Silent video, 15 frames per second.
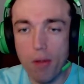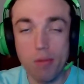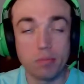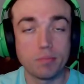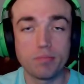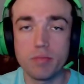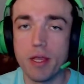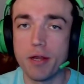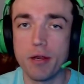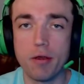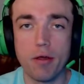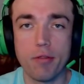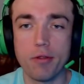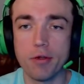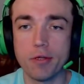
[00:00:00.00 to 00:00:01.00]
And
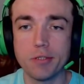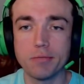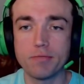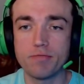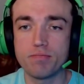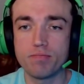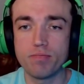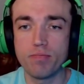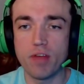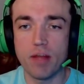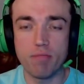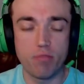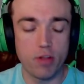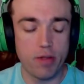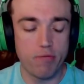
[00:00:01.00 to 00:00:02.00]
another fine
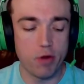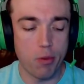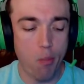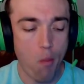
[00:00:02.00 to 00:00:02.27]
flavor.